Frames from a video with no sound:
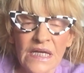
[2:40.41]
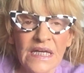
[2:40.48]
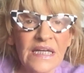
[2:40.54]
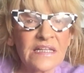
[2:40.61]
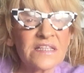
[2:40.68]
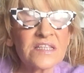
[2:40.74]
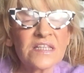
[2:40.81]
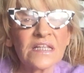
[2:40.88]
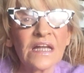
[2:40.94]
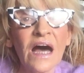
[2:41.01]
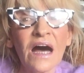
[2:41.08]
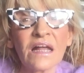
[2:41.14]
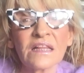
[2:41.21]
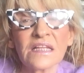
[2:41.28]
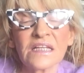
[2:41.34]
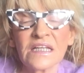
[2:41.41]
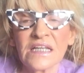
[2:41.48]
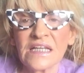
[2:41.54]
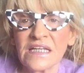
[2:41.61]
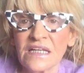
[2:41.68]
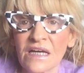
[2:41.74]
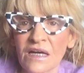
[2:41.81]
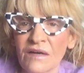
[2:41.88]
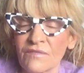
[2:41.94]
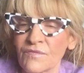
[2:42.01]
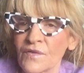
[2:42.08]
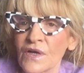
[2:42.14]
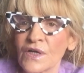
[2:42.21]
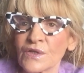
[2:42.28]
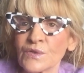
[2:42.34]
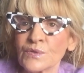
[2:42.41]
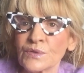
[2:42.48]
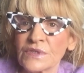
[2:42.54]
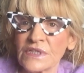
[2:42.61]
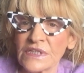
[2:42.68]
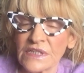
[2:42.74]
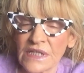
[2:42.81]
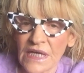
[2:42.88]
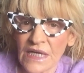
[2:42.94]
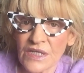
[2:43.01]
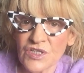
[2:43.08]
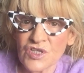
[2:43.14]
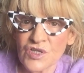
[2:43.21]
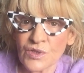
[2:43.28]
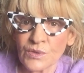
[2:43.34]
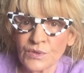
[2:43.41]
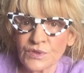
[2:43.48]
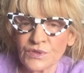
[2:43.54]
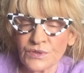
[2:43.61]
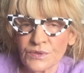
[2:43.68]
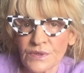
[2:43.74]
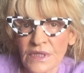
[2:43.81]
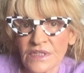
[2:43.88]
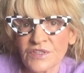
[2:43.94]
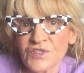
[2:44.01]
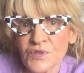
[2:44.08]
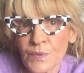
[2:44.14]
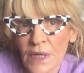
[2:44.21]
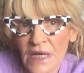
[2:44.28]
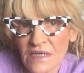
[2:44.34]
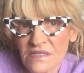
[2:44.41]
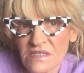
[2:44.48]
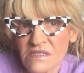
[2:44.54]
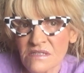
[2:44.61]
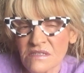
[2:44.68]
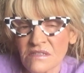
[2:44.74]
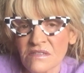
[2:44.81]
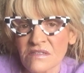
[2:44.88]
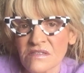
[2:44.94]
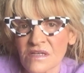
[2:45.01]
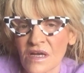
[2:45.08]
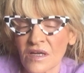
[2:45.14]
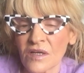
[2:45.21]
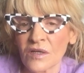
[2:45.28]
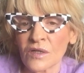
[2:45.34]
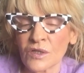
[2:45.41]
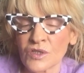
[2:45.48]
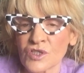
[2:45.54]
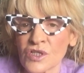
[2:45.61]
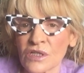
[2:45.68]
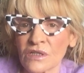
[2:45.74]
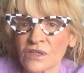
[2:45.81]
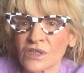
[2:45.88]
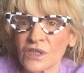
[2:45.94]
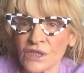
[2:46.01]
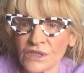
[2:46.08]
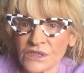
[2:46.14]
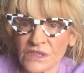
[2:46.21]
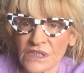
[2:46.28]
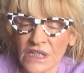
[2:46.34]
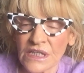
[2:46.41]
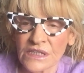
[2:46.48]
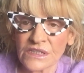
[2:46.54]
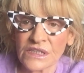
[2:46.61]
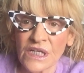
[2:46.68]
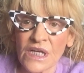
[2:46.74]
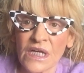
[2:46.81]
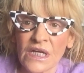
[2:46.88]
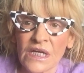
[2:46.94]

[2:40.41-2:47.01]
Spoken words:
It's not enough to detach or to address the psychological content.